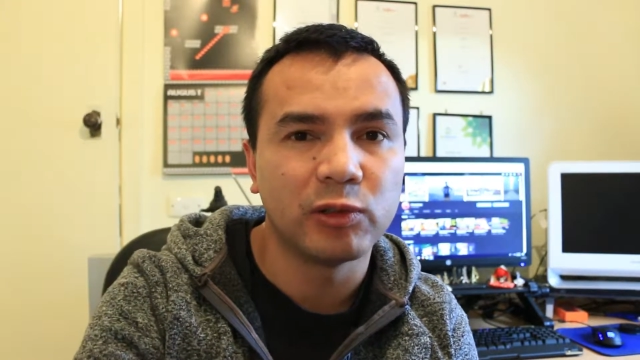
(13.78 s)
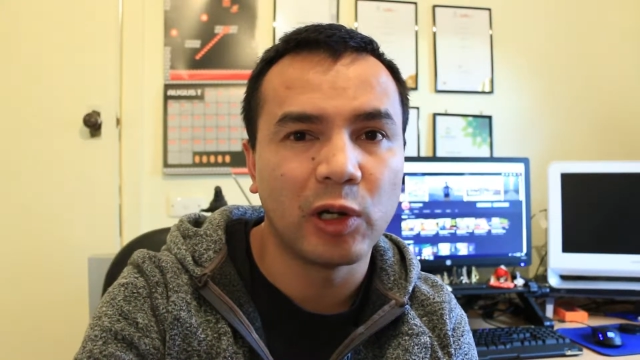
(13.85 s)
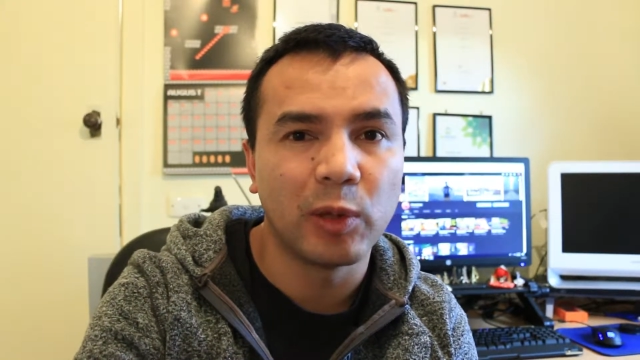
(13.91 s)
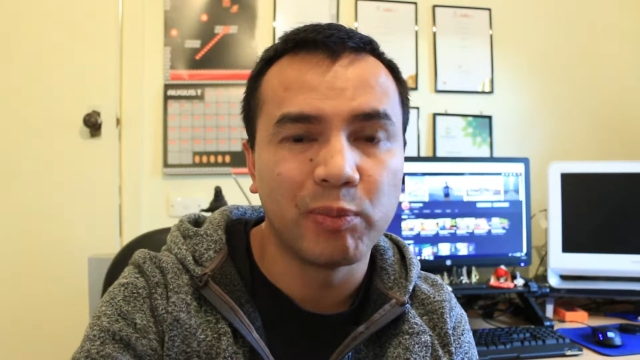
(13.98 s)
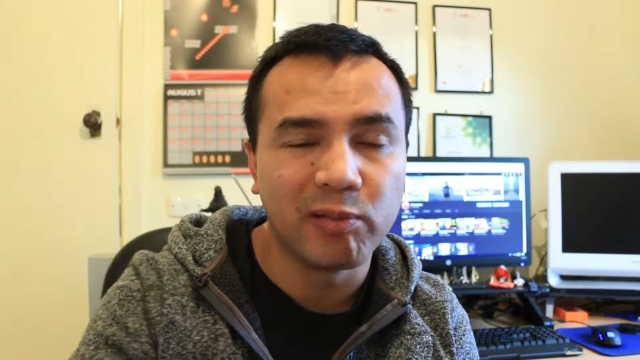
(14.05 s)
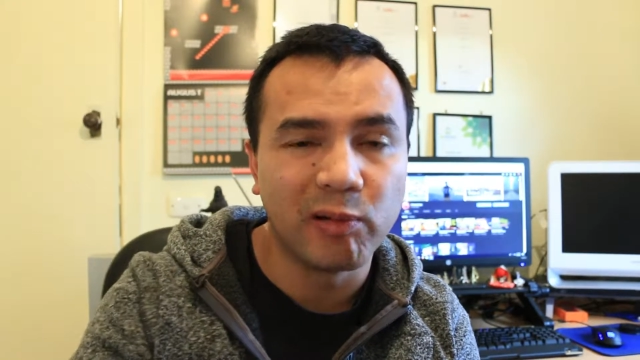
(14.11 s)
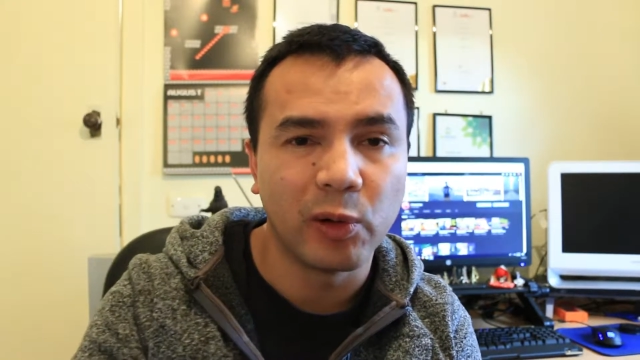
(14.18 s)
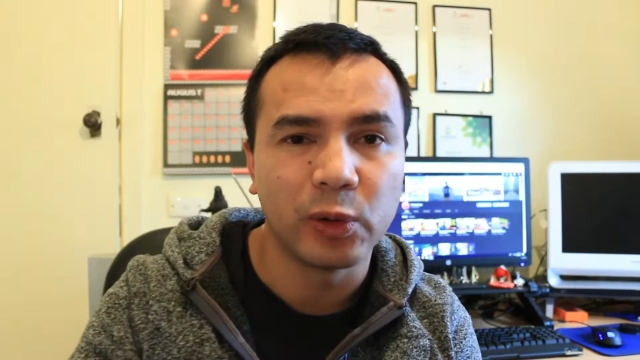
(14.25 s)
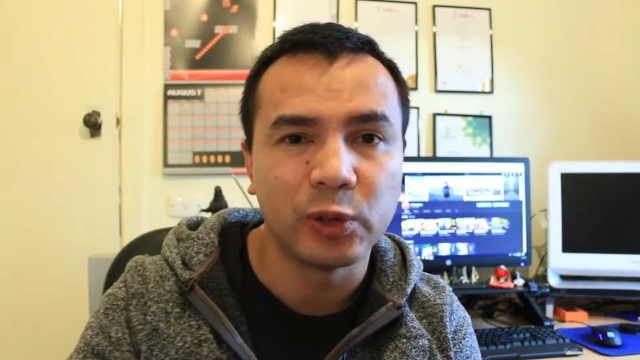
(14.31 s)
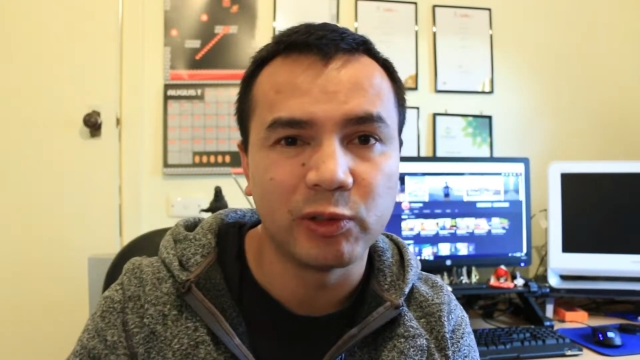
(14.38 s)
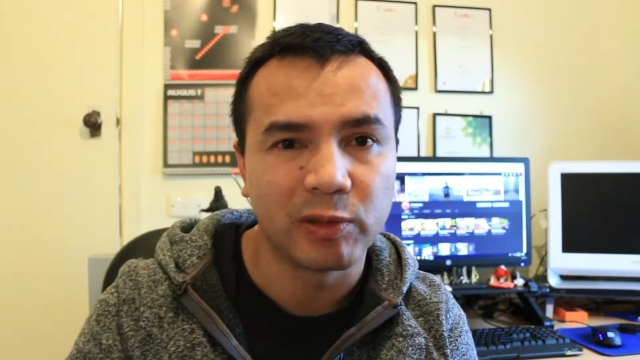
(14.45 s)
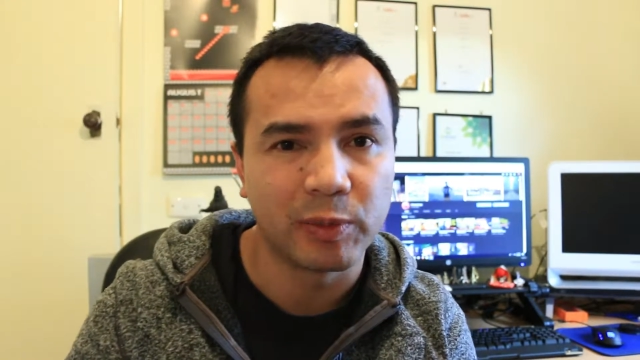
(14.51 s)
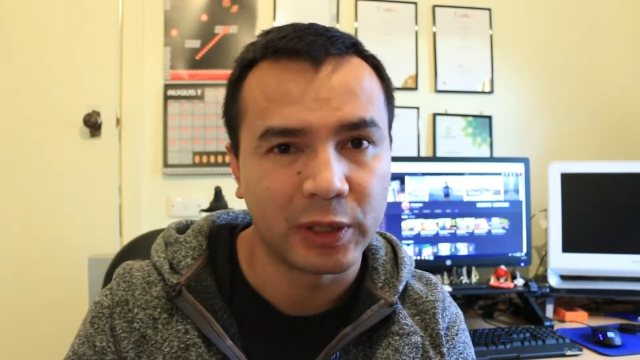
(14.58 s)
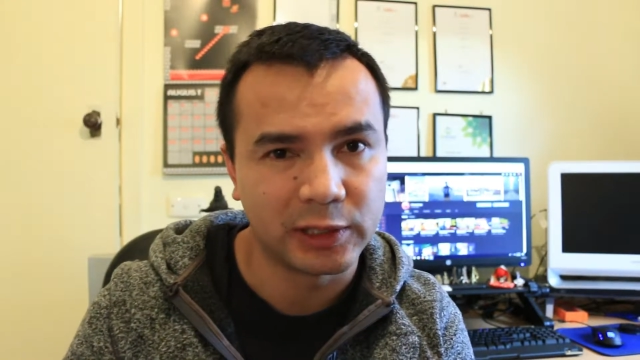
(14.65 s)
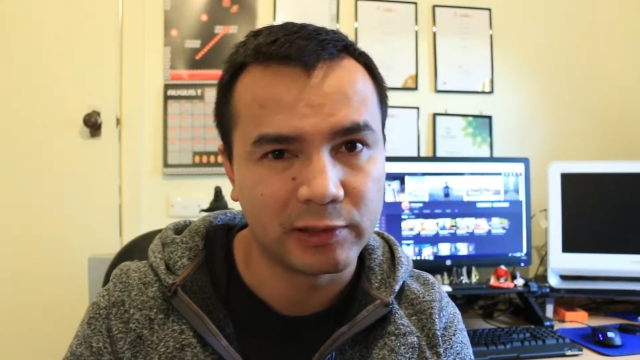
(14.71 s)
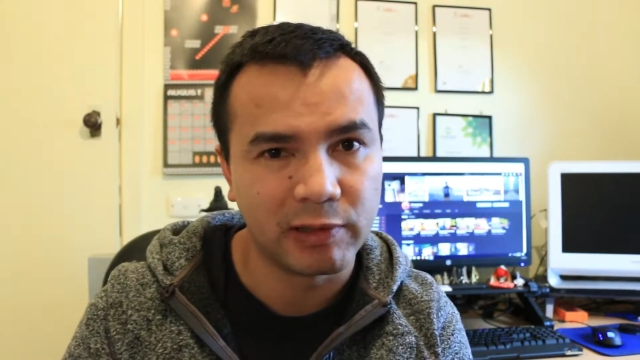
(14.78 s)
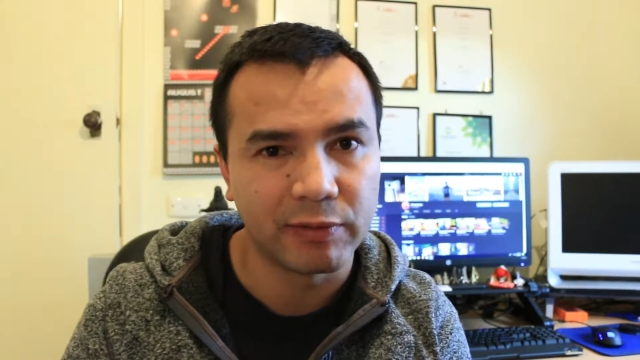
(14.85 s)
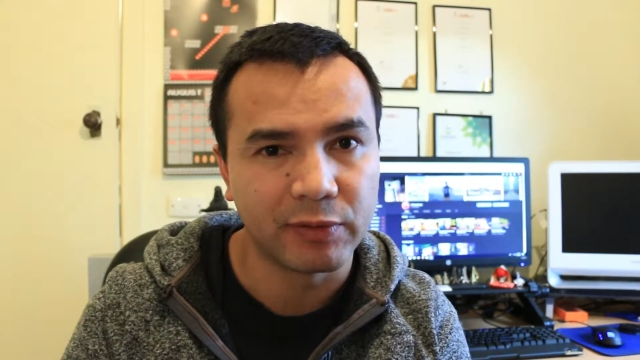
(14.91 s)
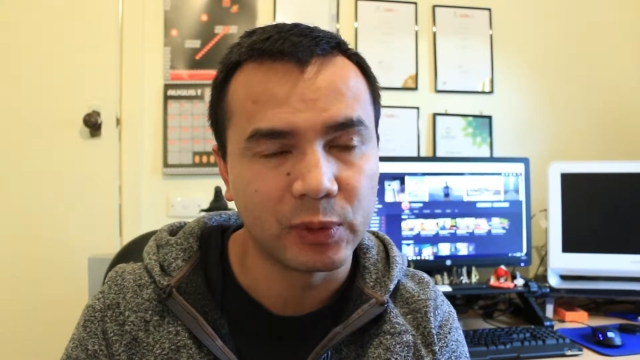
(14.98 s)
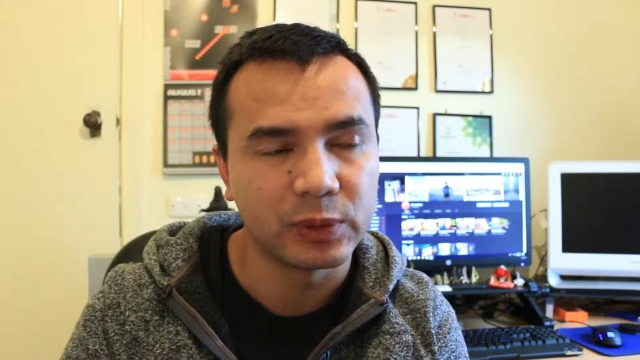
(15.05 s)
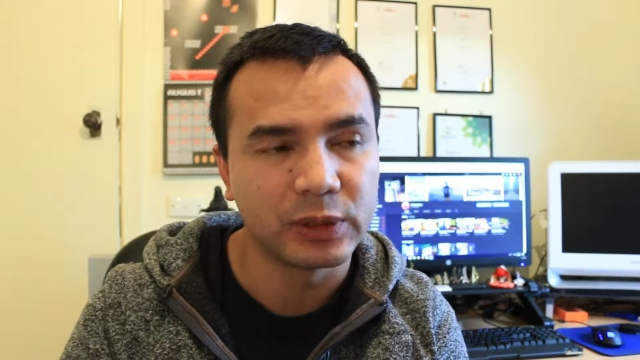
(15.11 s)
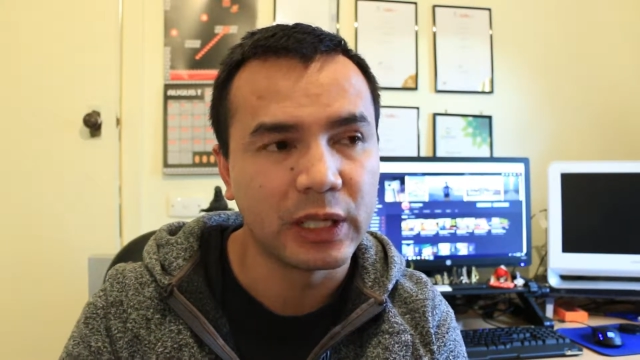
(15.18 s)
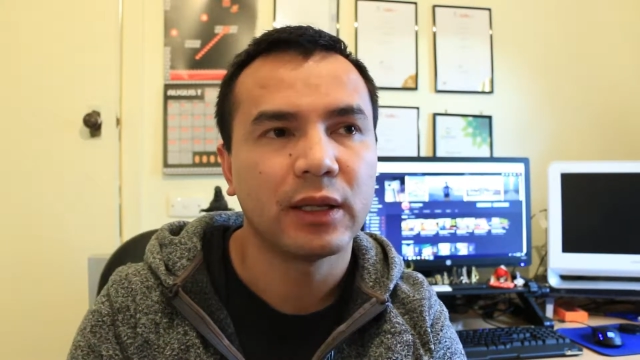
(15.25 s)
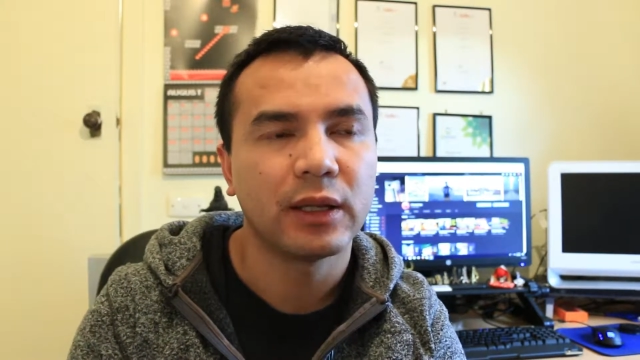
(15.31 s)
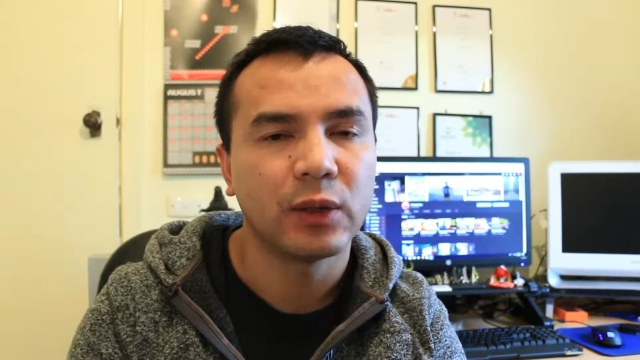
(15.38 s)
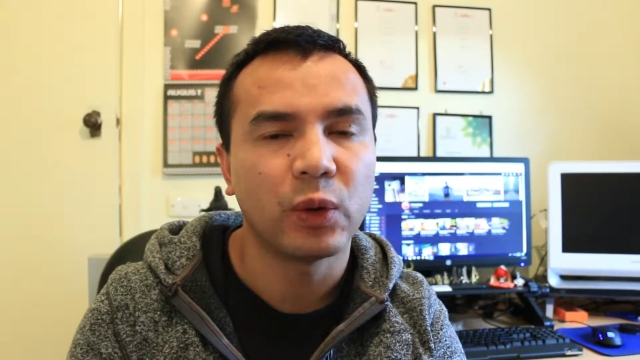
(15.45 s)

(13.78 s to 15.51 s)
abroad during my travels.